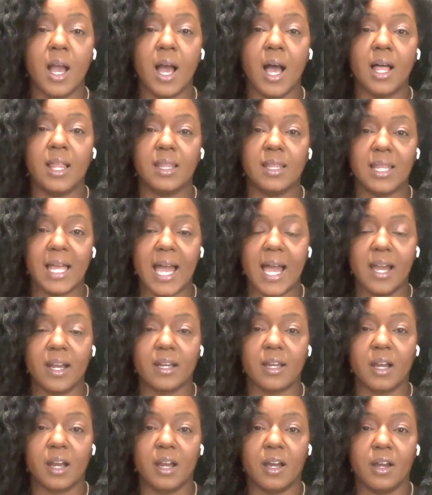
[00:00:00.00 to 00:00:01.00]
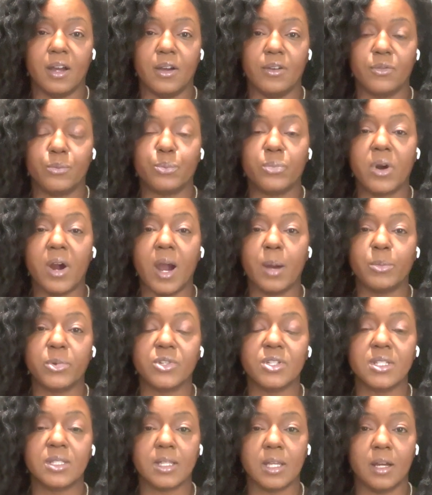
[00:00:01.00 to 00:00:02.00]
a lack of proper
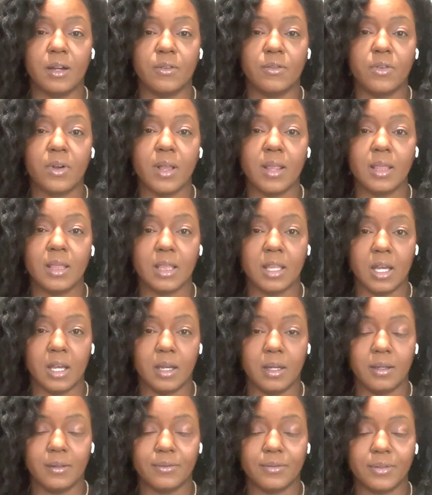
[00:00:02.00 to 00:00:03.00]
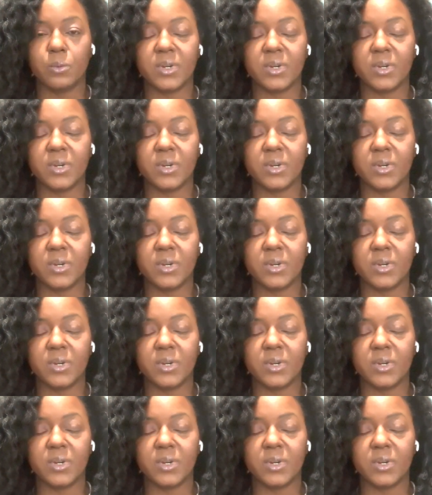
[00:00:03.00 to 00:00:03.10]
self-love.